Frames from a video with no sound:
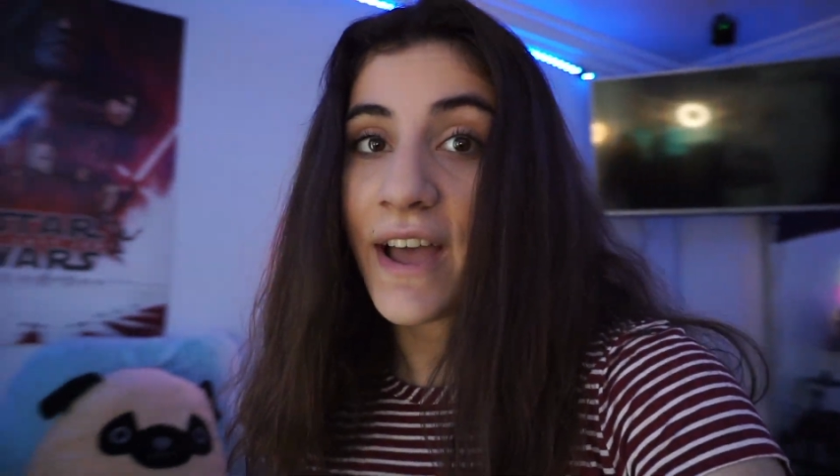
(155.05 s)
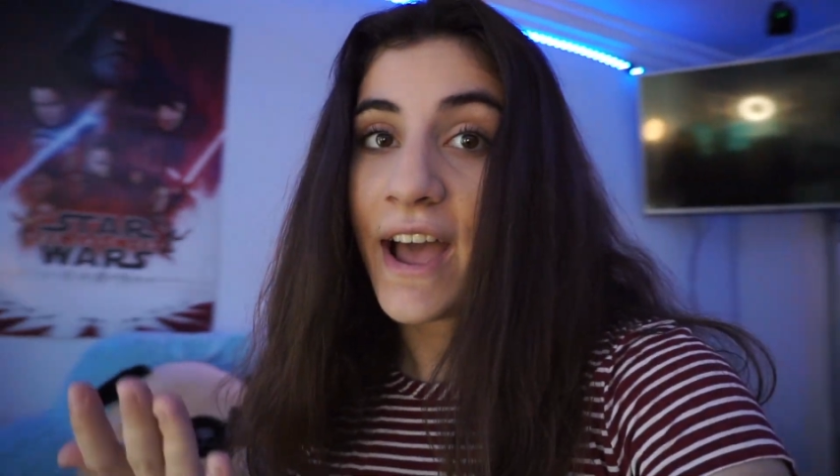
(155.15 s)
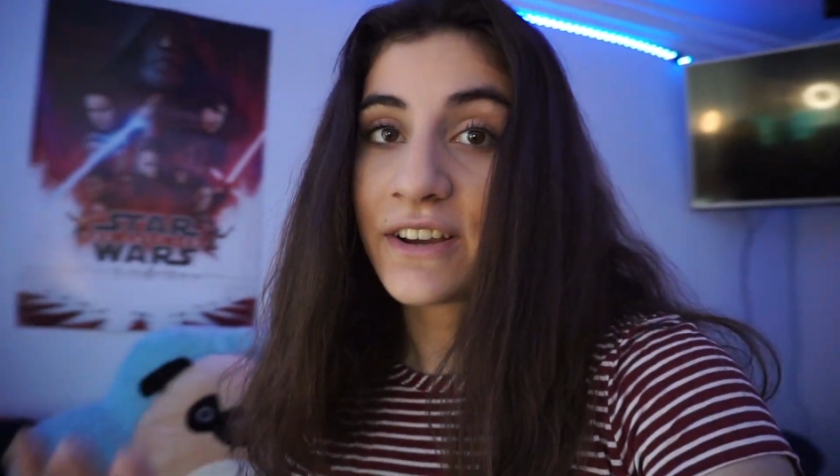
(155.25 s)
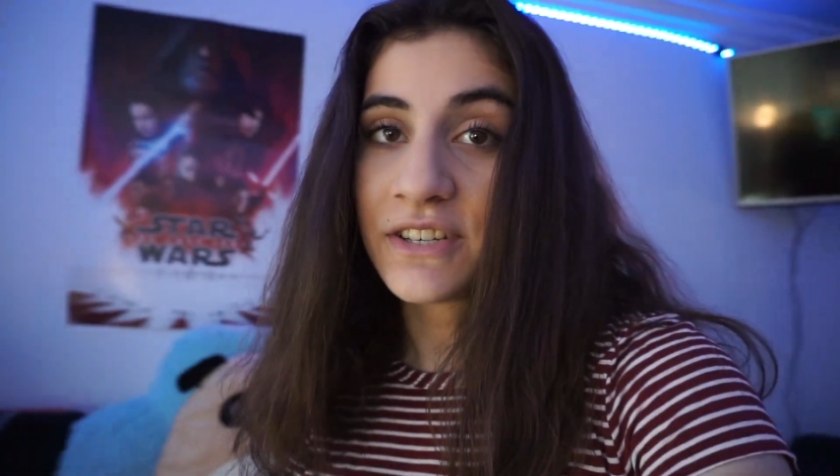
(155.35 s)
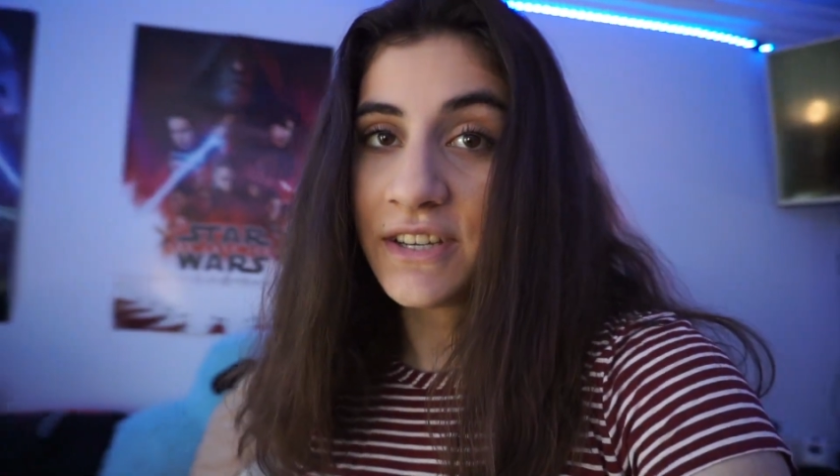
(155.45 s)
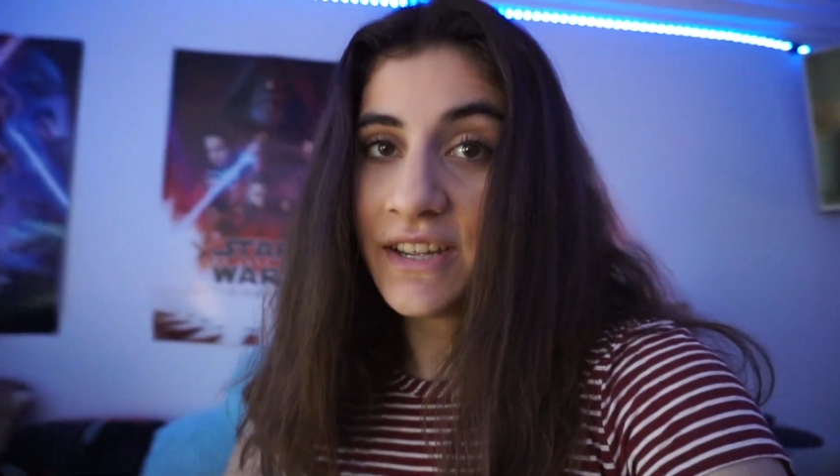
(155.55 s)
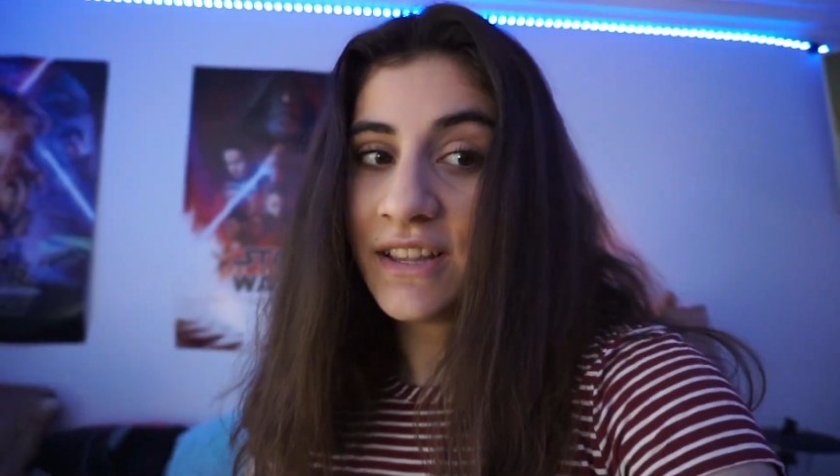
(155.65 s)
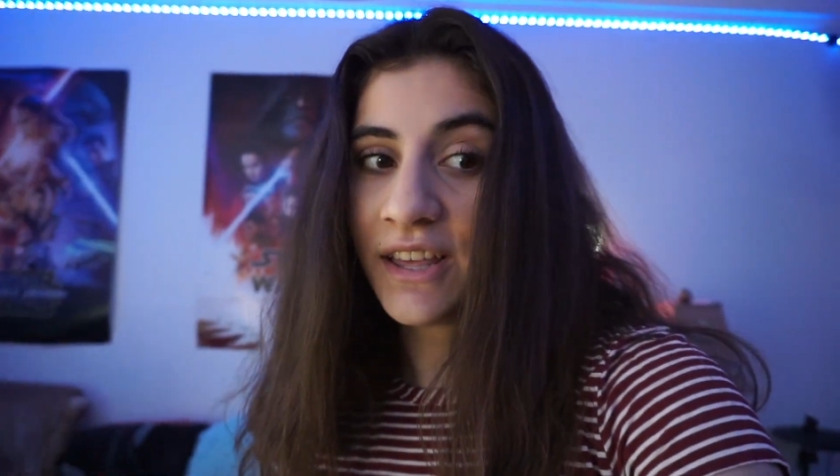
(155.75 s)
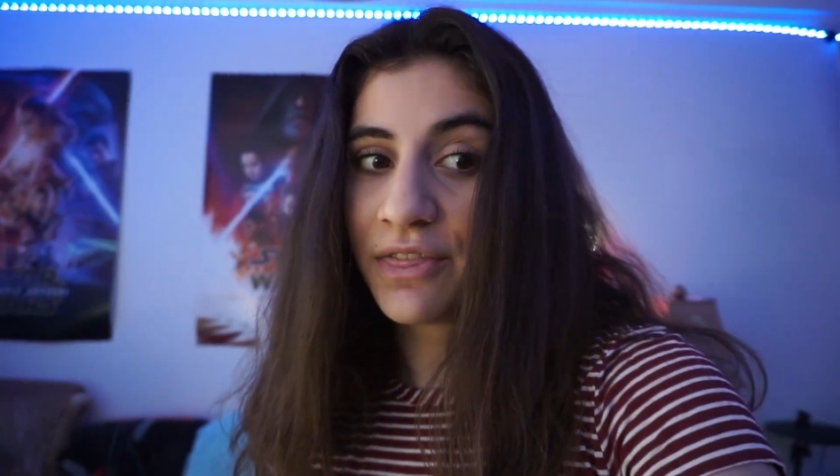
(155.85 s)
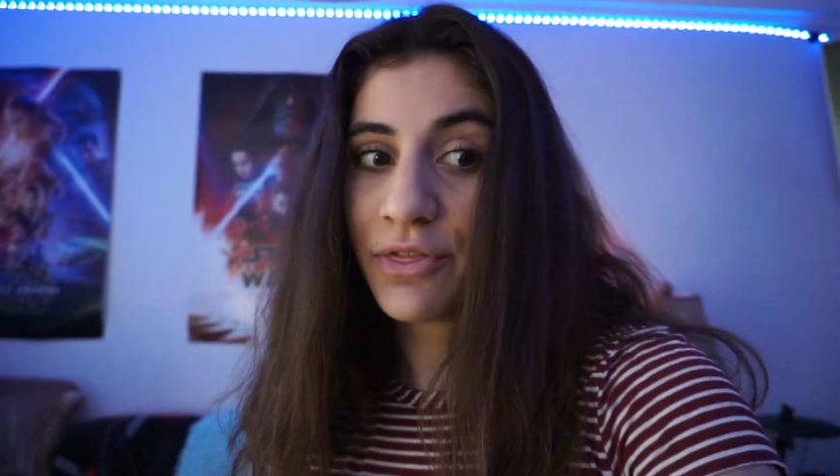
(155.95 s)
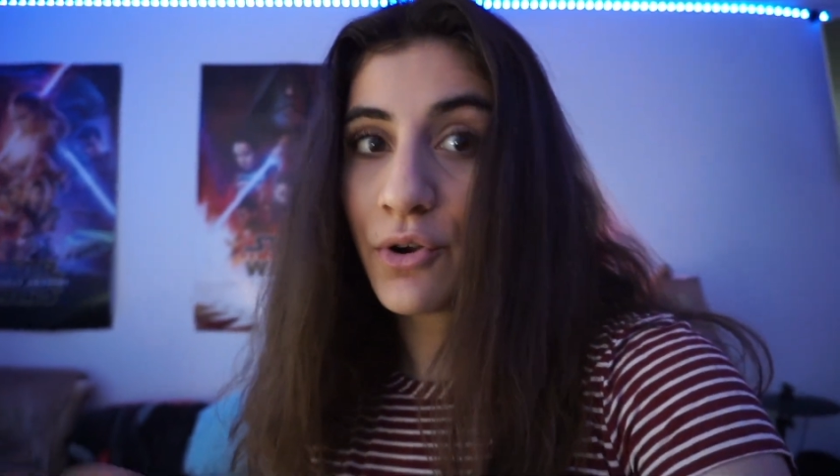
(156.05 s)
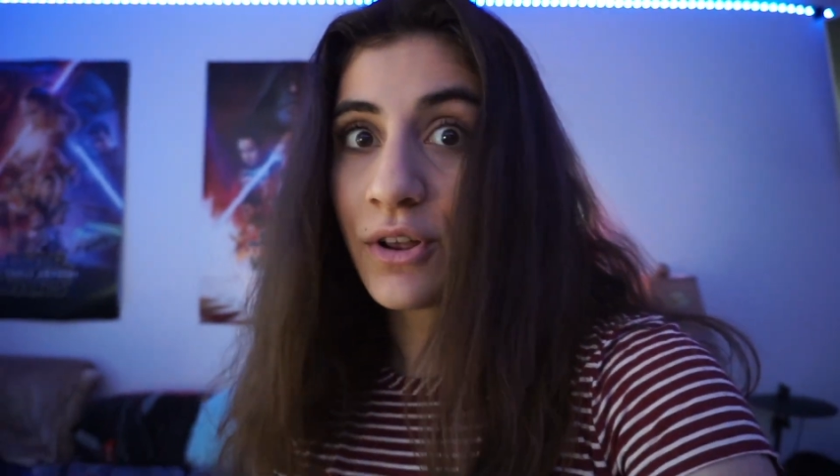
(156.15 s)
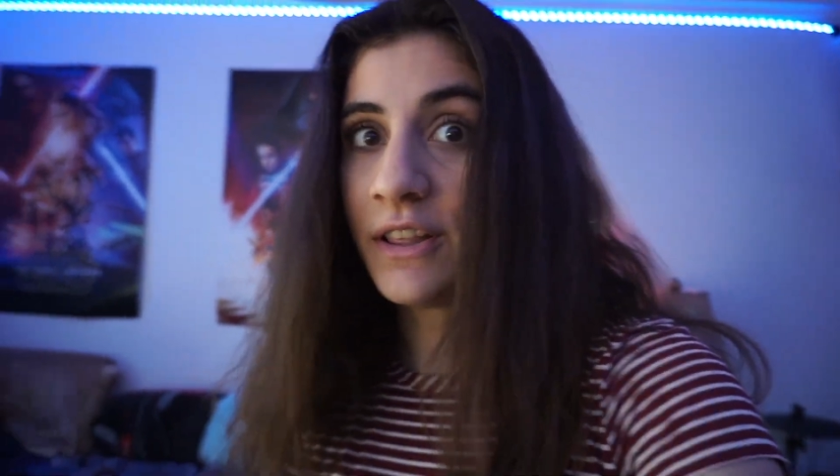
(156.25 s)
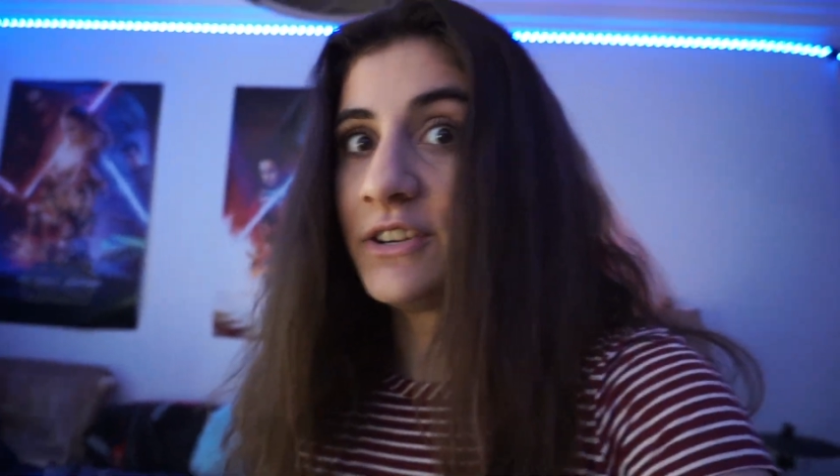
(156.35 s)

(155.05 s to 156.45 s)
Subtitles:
actually like thoroughly